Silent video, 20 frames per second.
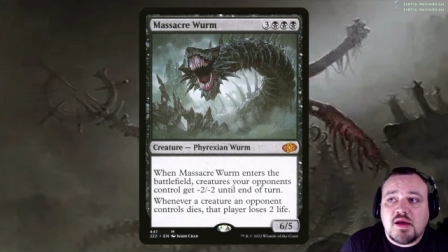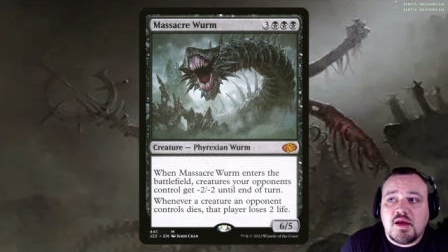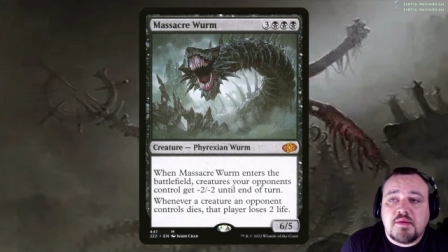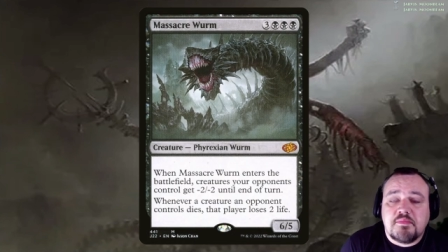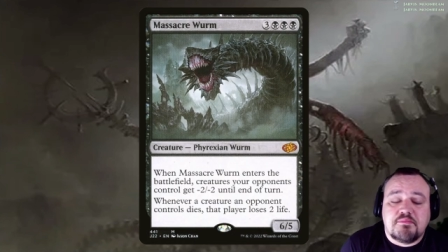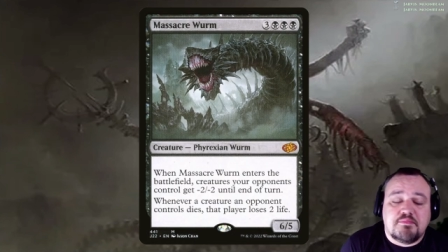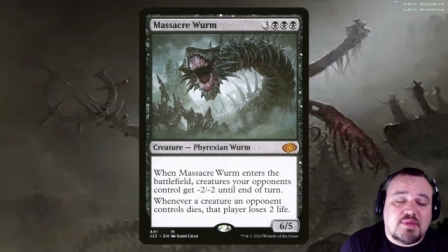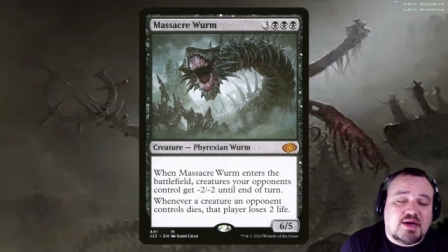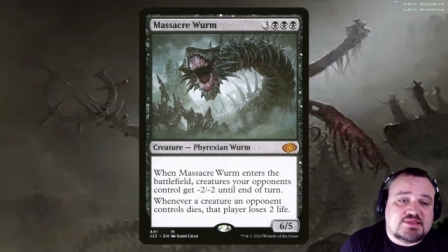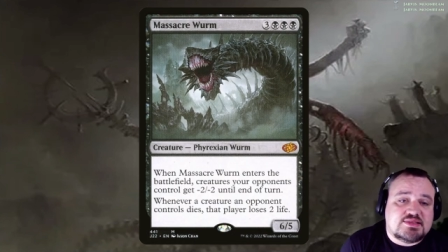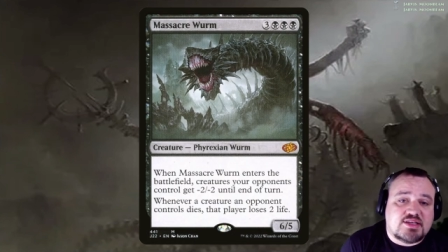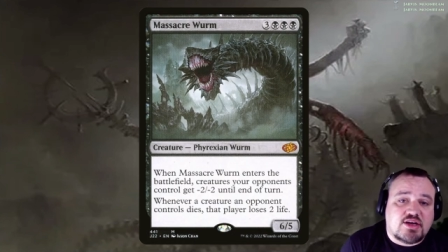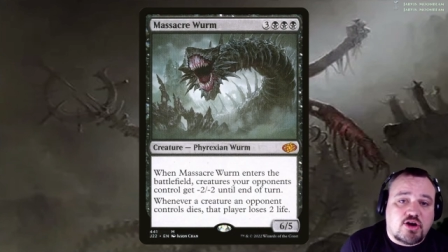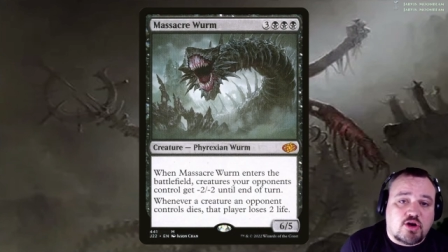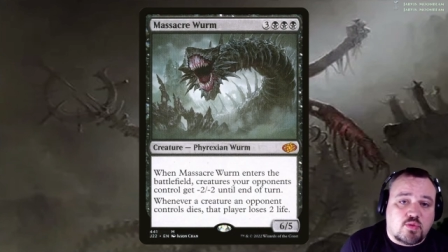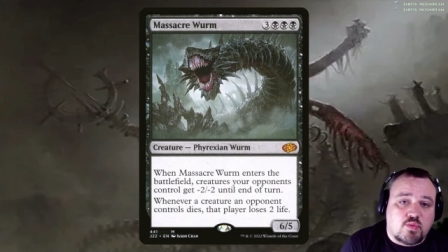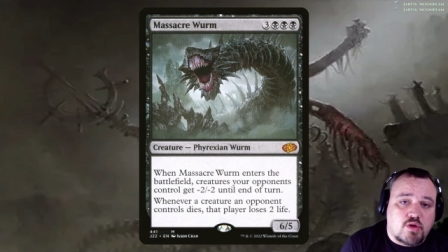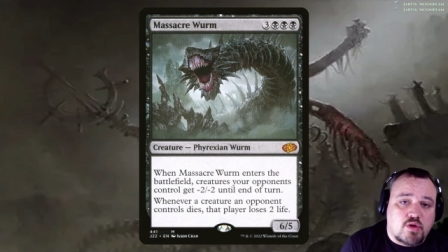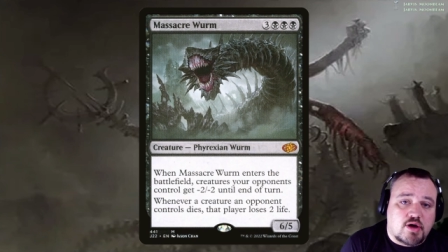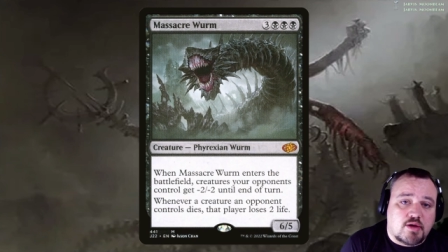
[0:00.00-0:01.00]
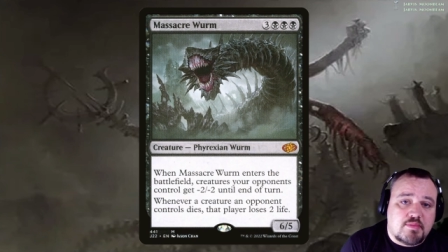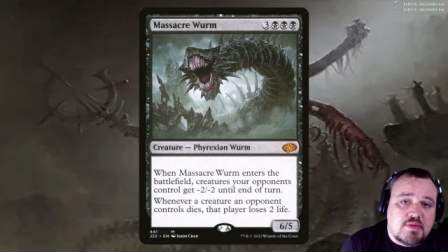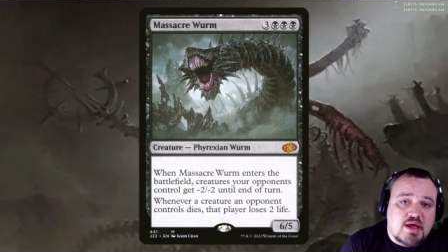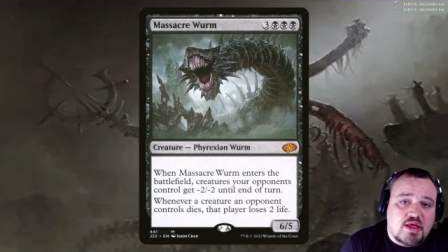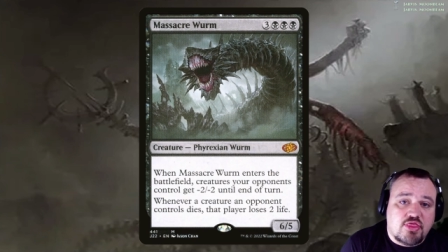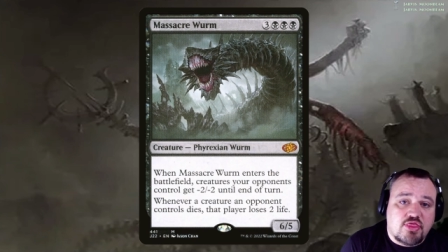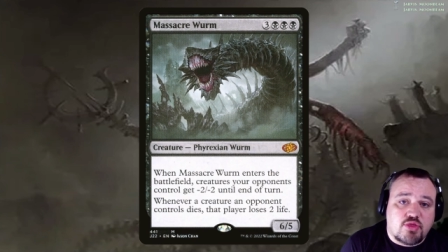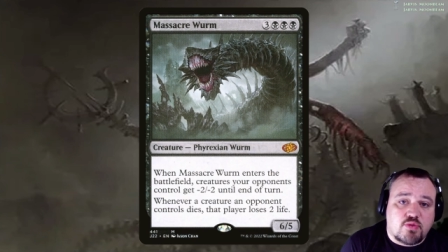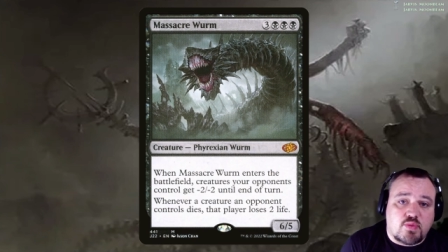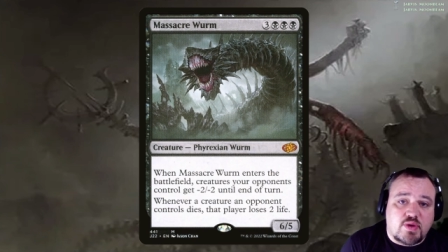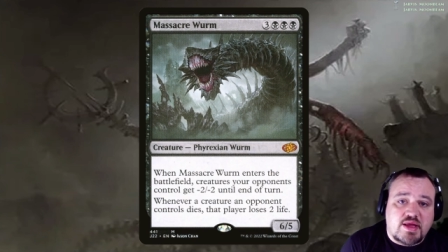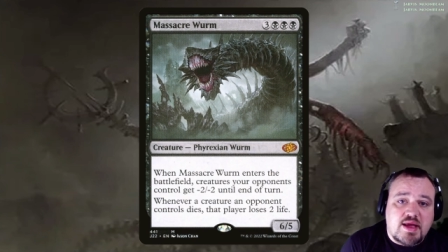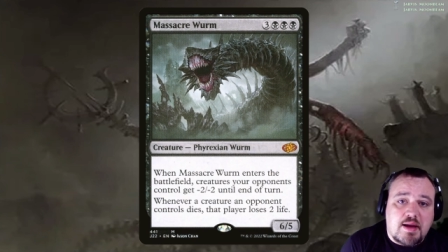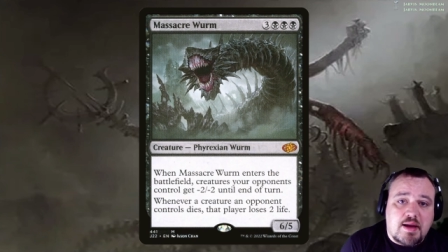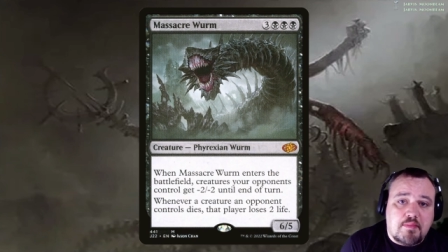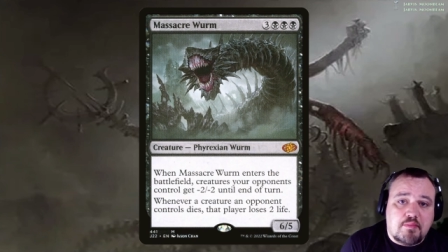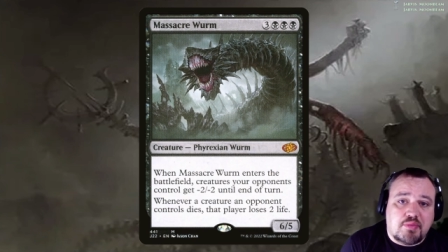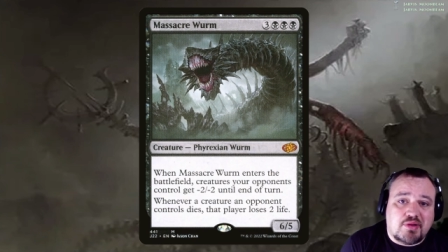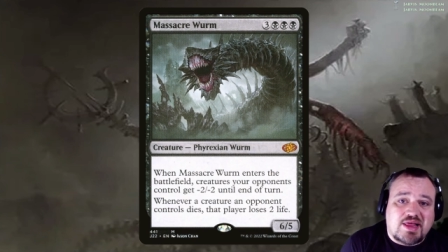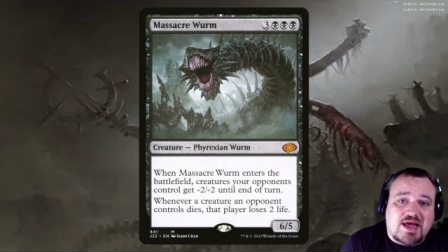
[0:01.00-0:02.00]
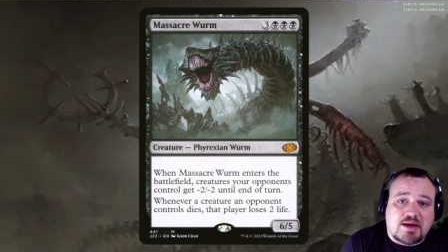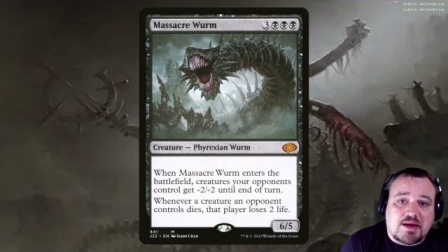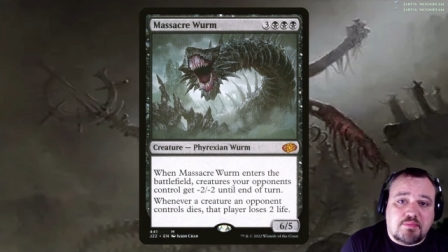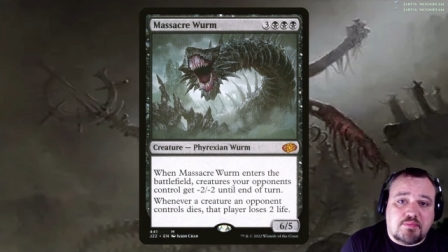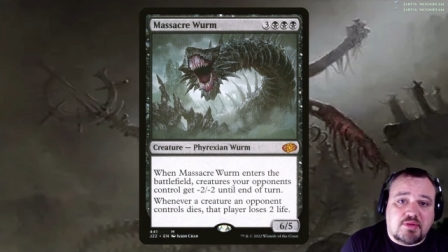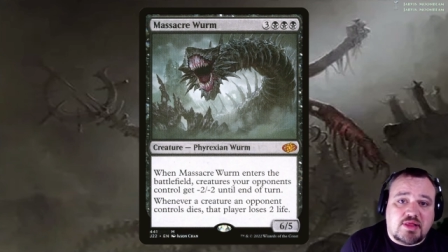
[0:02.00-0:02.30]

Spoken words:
Massacre Worm, 3 black.